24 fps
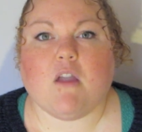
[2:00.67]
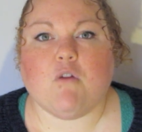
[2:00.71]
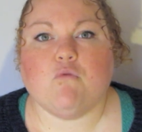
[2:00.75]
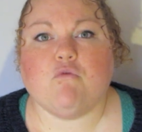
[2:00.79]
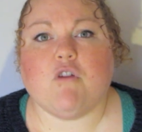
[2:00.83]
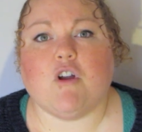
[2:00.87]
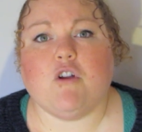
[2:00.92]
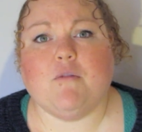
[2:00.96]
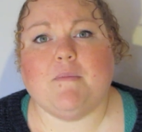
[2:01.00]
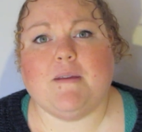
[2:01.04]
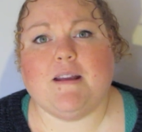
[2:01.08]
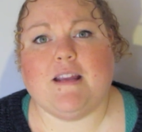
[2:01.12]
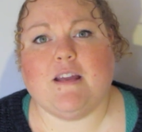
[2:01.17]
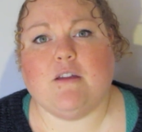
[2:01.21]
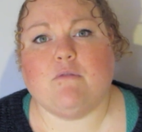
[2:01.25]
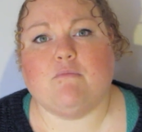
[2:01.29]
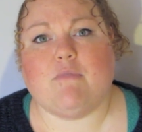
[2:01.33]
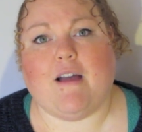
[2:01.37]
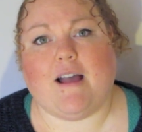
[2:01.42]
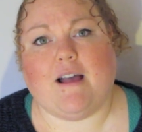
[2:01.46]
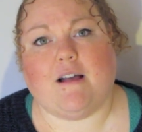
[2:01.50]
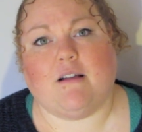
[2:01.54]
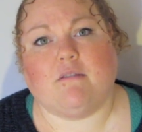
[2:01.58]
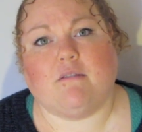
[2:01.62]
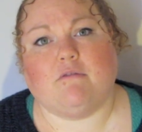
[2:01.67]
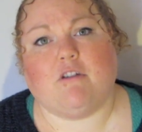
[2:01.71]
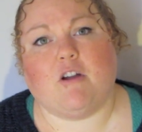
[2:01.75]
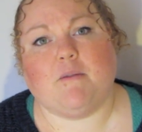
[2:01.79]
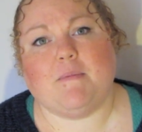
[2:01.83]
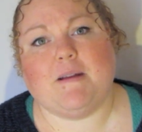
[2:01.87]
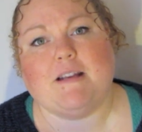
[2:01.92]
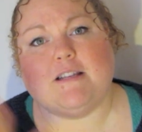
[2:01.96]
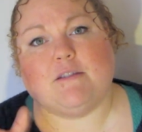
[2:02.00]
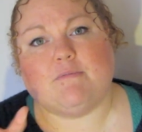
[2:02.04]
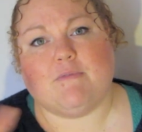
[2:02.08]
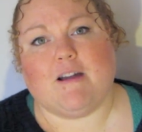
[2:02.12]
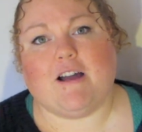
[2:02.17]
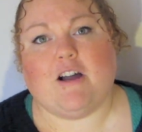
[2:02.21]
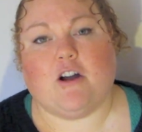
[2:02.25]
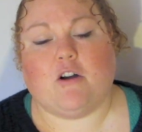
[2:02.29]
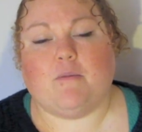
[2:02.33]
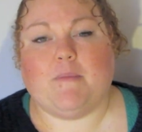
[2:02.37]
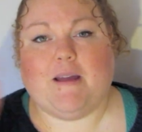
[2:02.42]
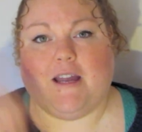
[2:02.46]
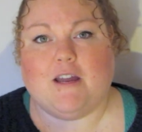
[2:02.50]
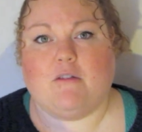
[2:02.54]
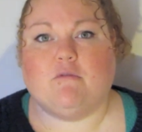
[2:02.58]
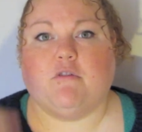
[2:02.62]
Romany's
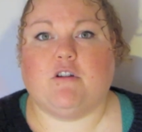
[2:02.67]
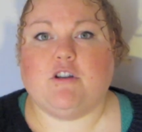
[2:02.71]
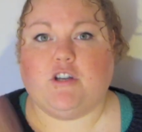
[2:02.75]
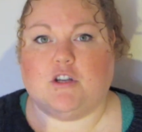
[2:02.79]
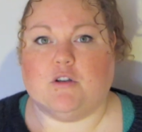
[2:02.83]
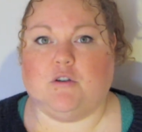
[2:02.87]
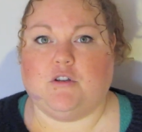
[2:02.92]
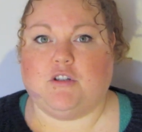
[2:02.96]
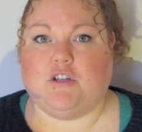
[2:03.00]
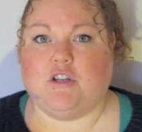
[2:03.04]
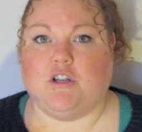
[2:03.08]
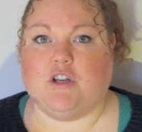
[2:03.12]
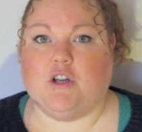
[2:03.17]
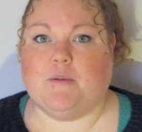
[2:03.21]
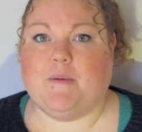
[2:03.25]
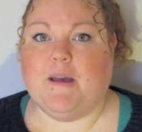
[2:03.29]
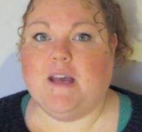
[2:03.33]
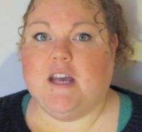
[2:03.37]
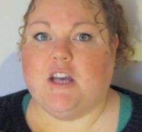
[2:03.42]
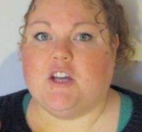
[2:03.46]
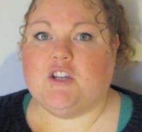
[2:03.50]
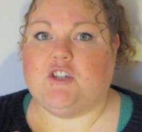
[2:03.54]
Realm here on YouTube.